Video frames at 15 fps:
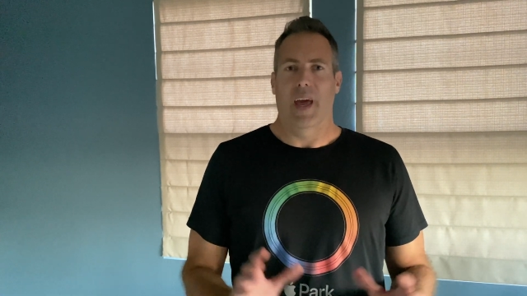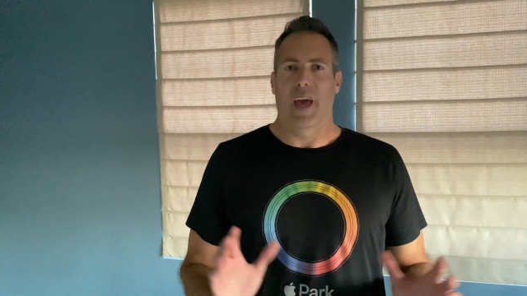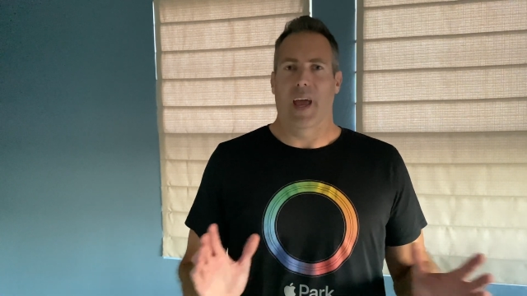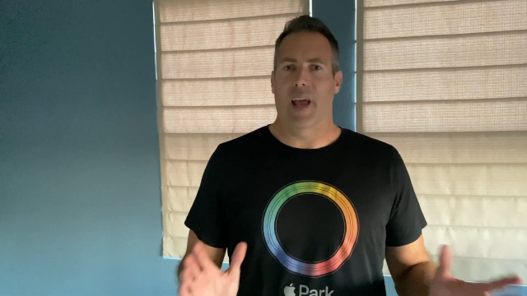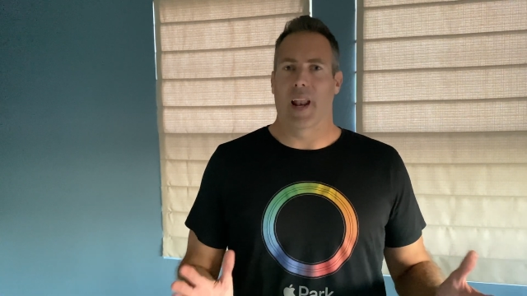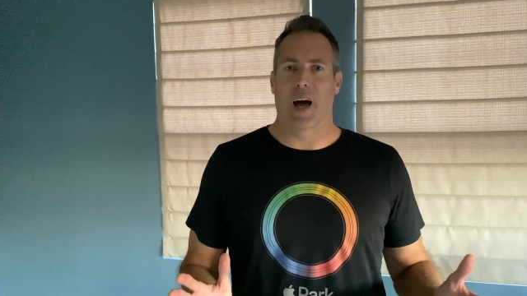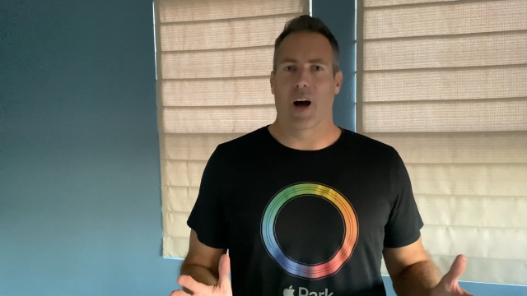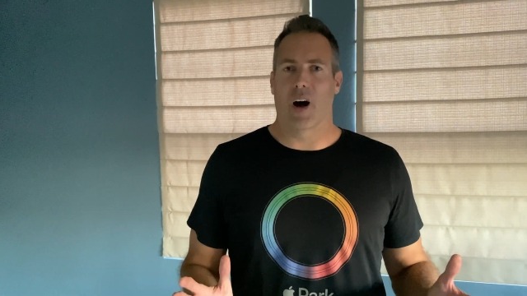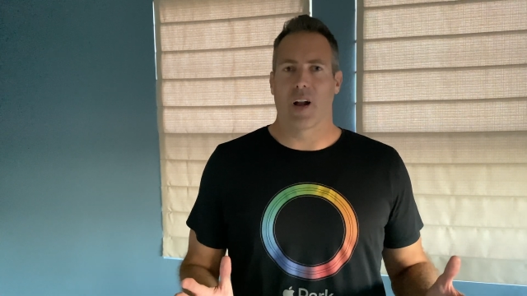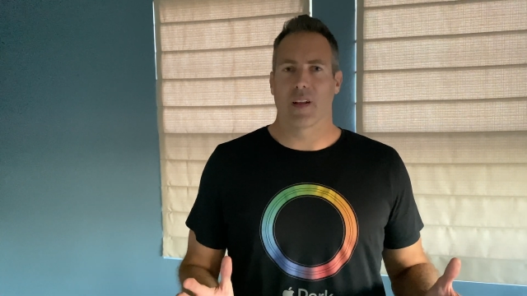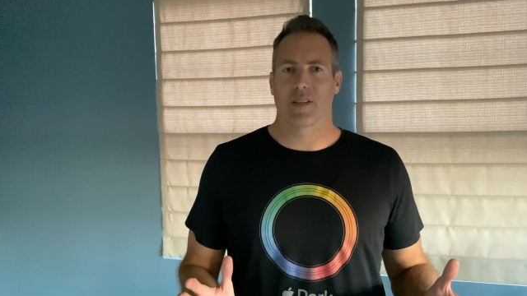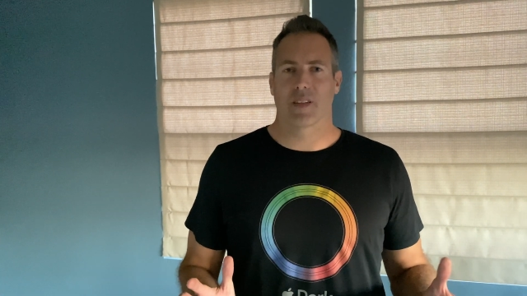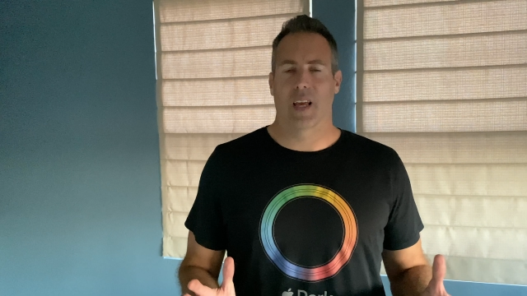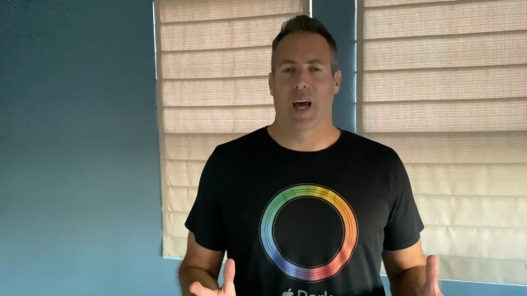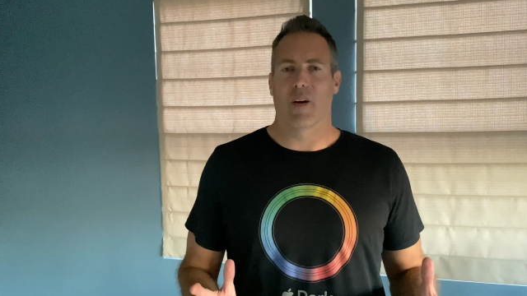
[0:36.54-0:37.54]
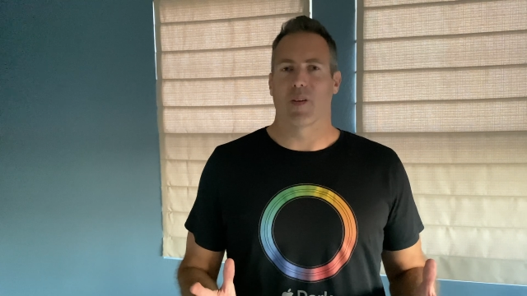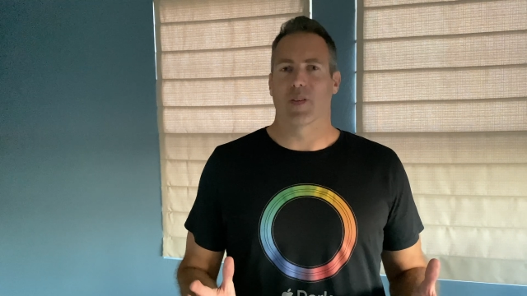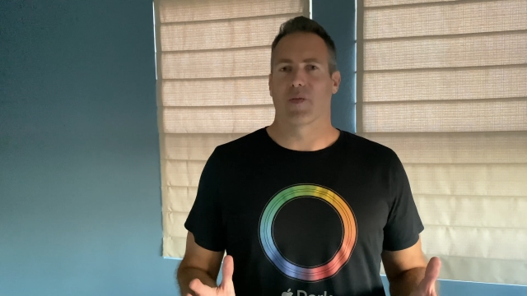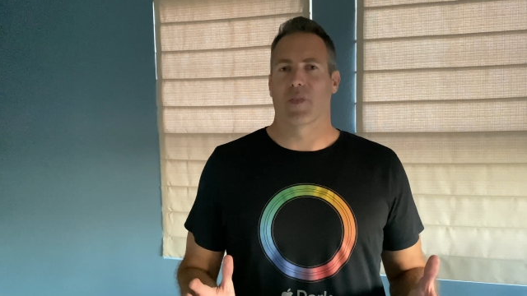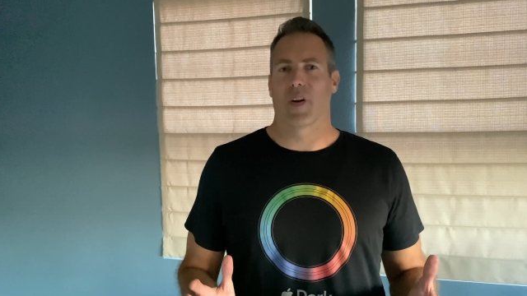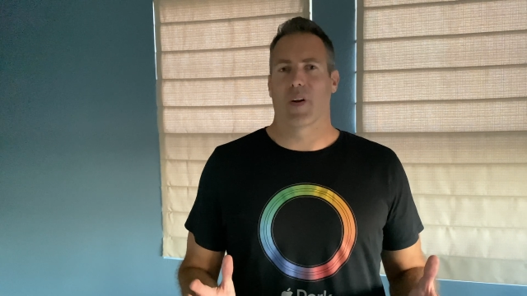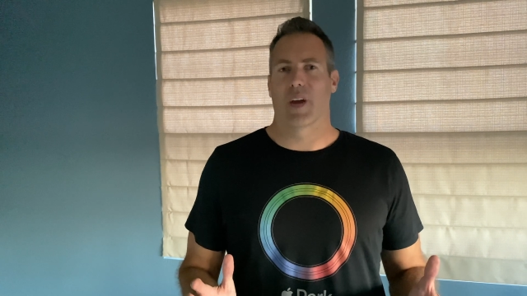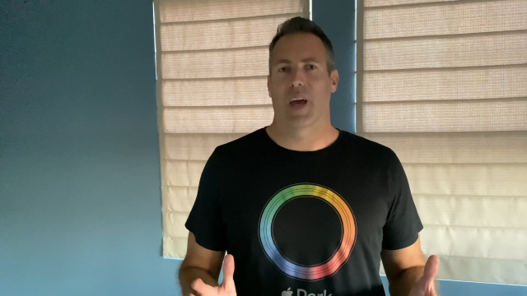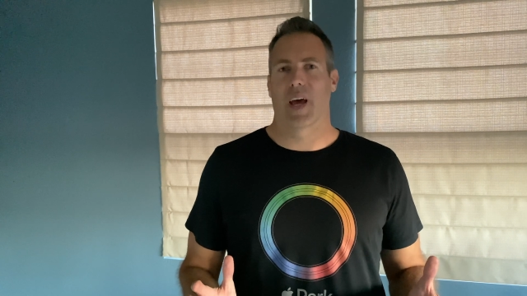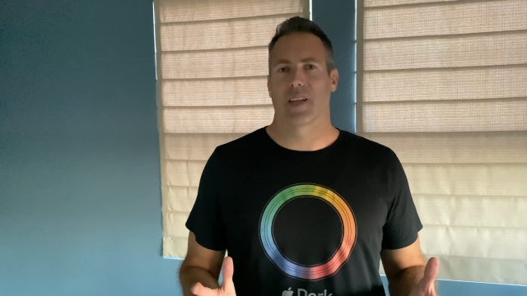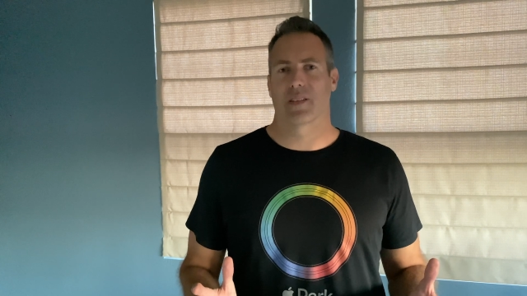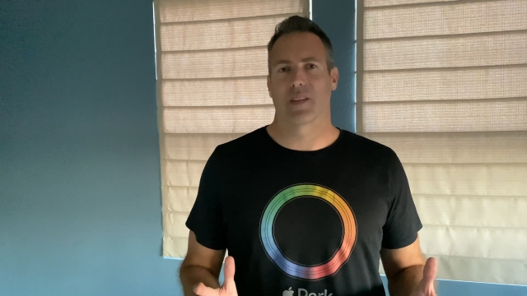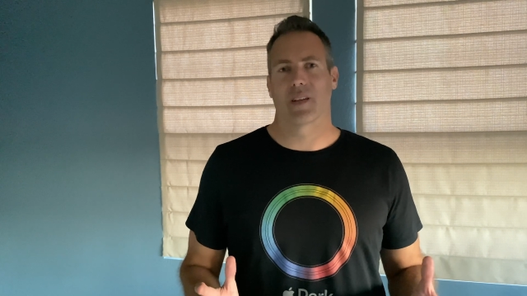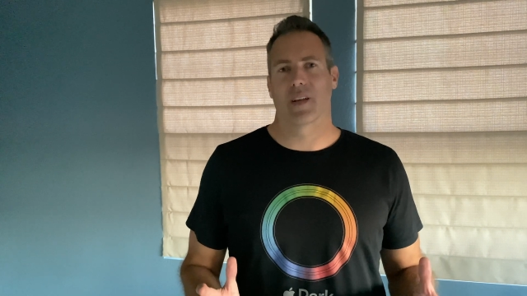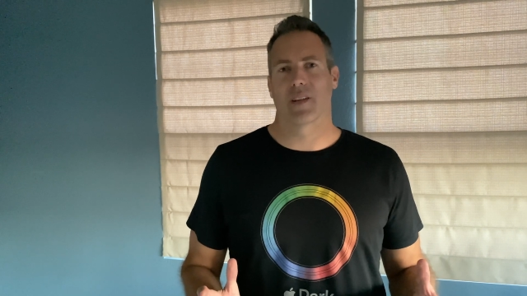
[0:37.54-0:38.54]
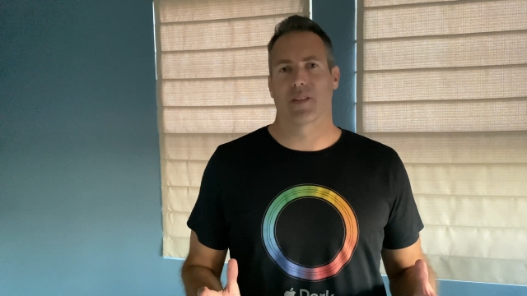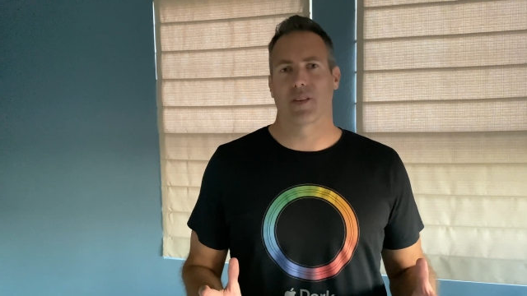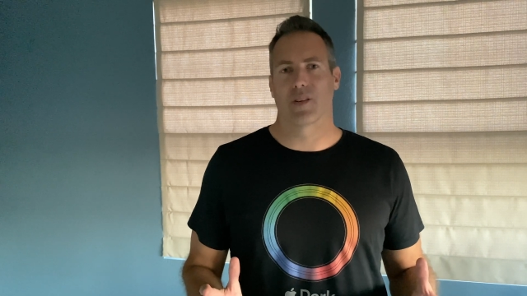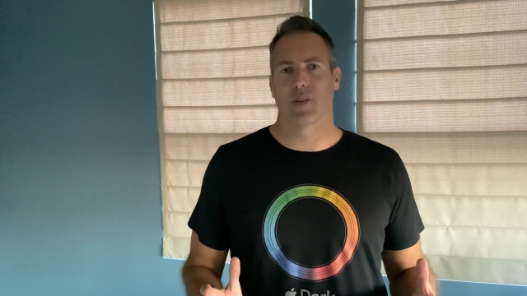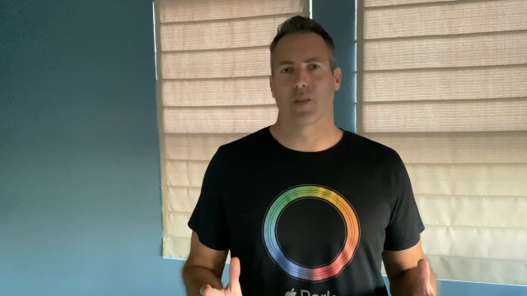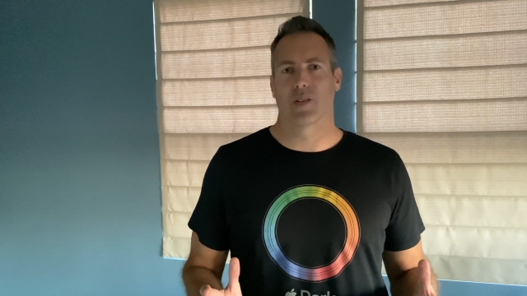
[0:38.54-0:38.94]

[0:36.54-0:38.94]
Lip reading: And honestly, I was very hesitant to do